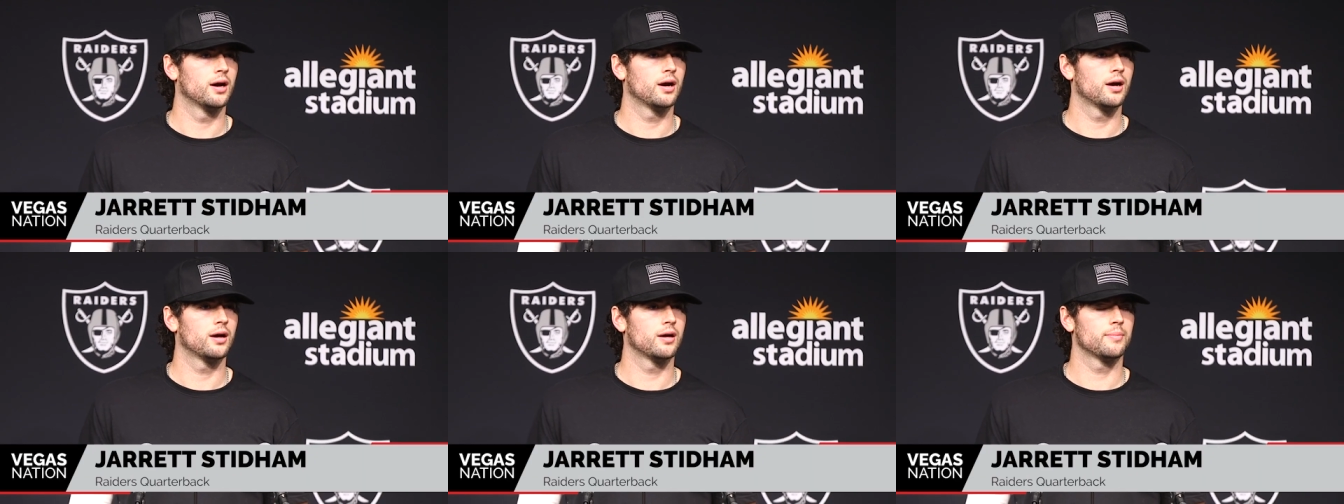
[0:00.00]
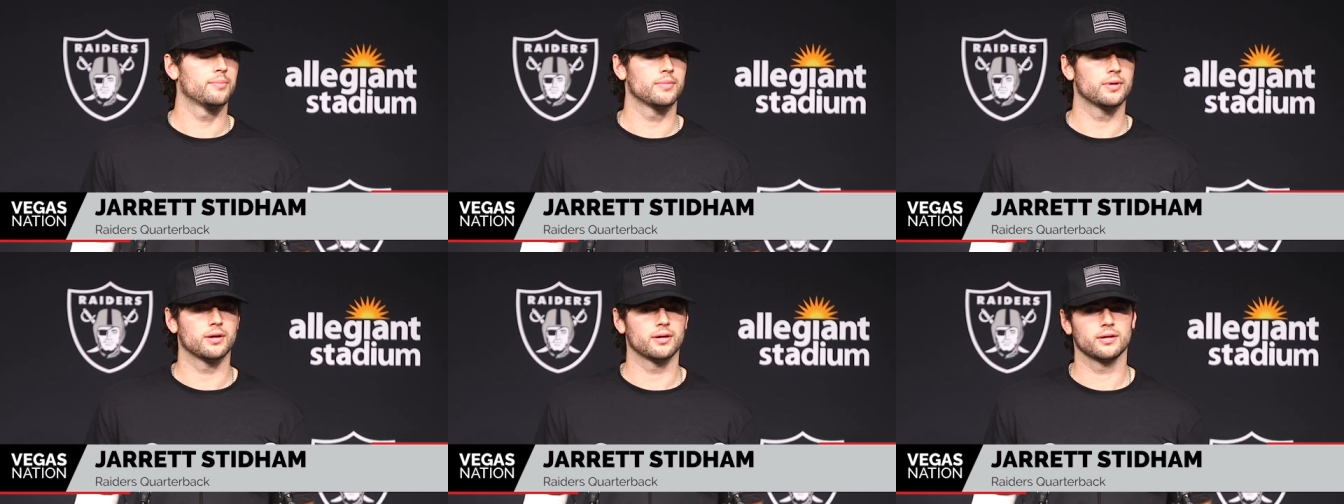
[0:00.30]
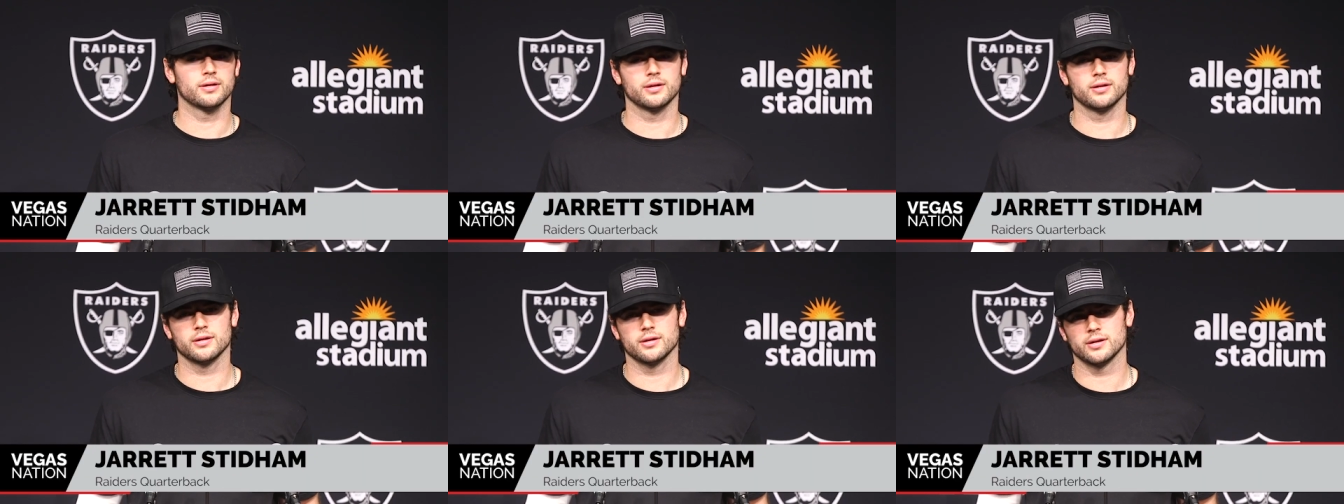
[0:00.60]

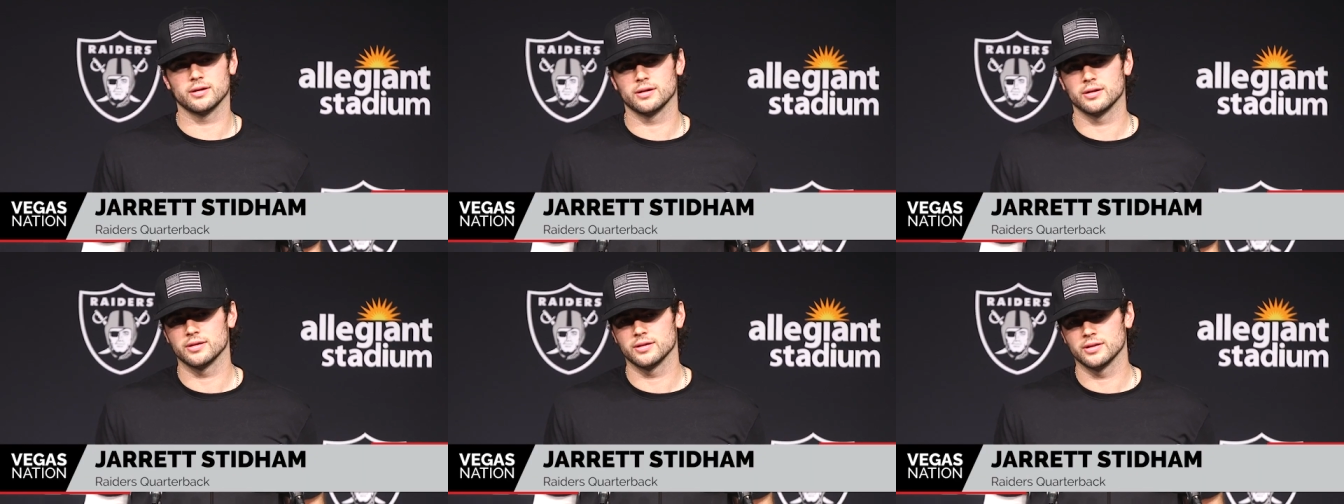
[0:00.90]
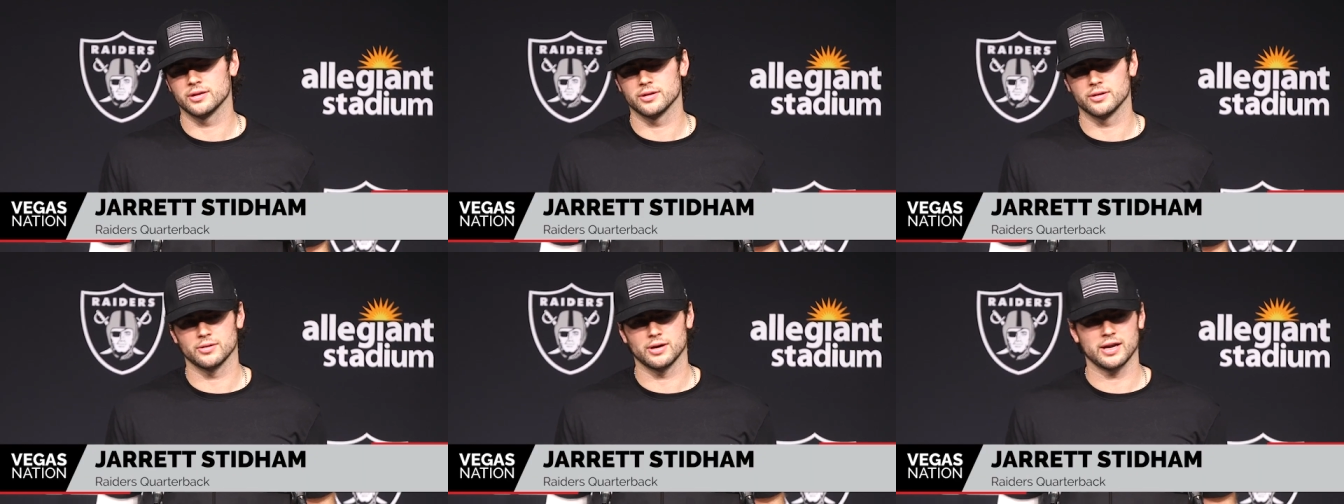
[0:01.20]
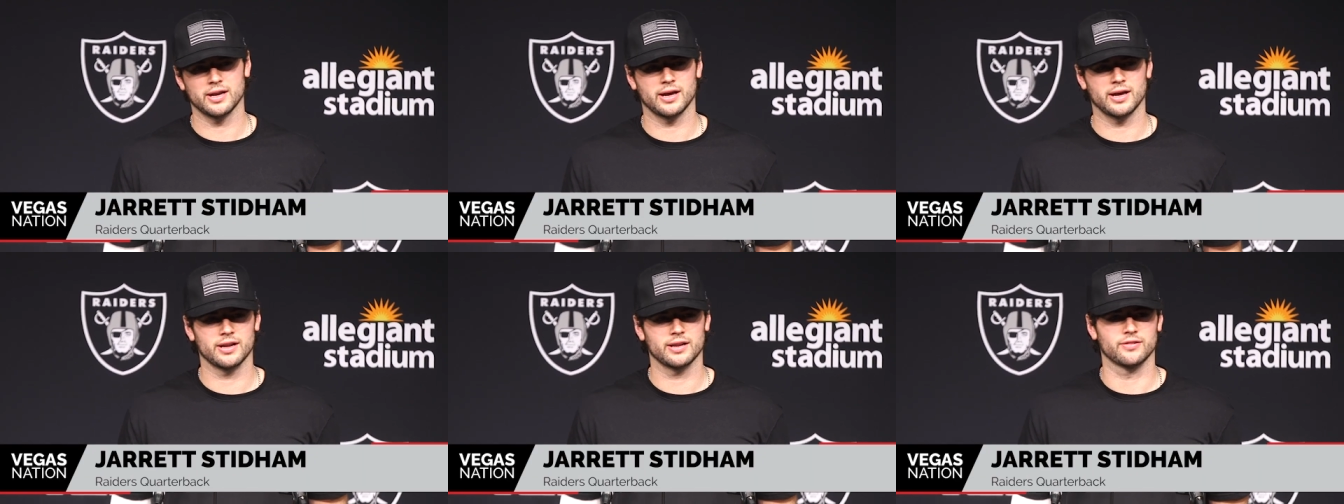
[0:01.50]
You know,
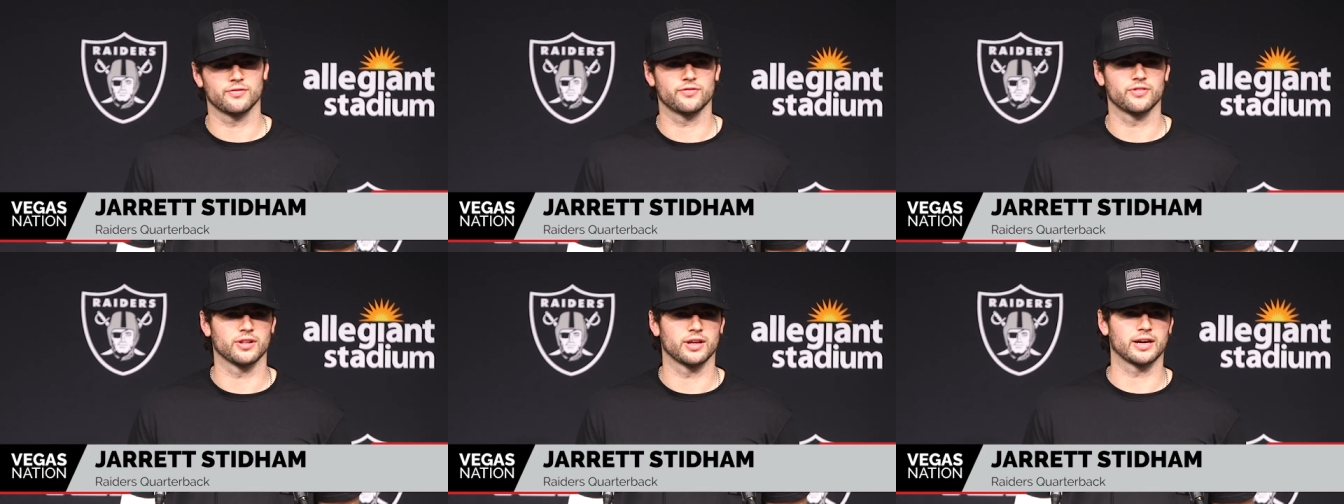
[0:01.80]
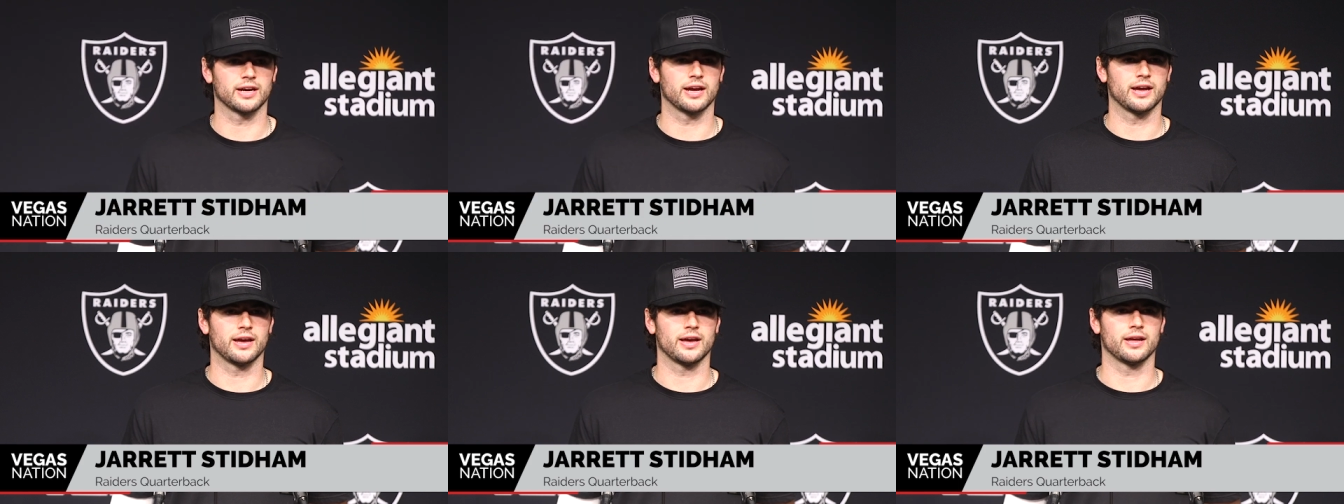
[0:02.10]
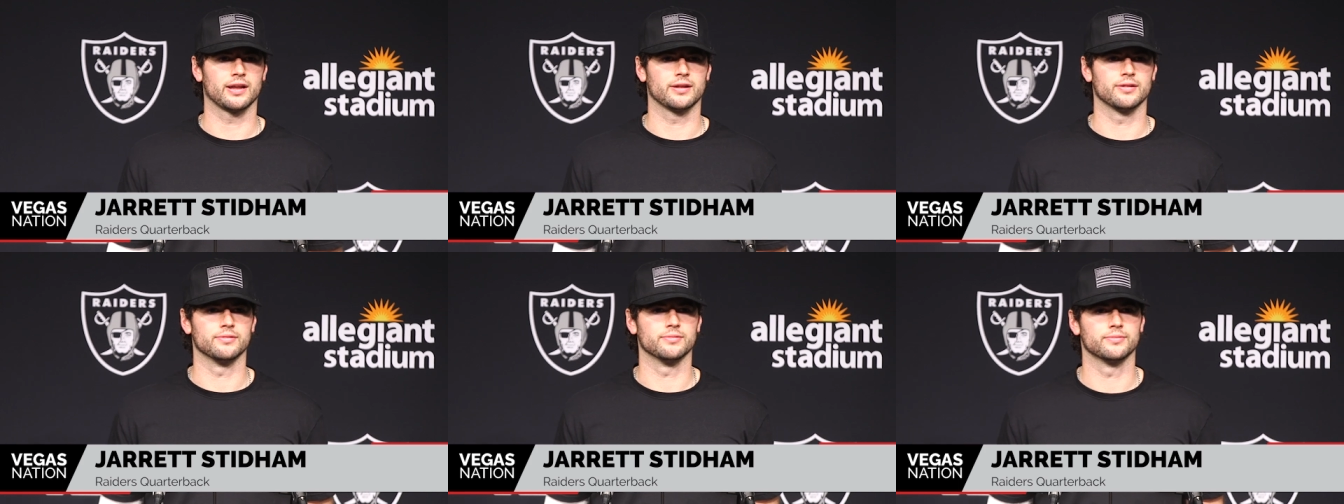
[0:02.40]
I didn't feel like I
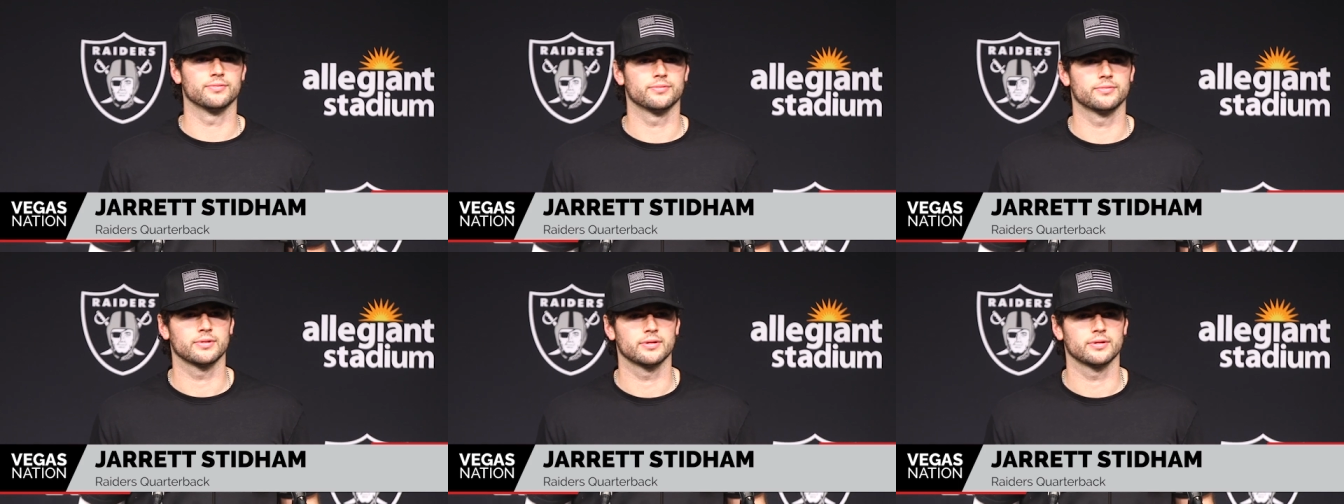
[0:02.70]
had,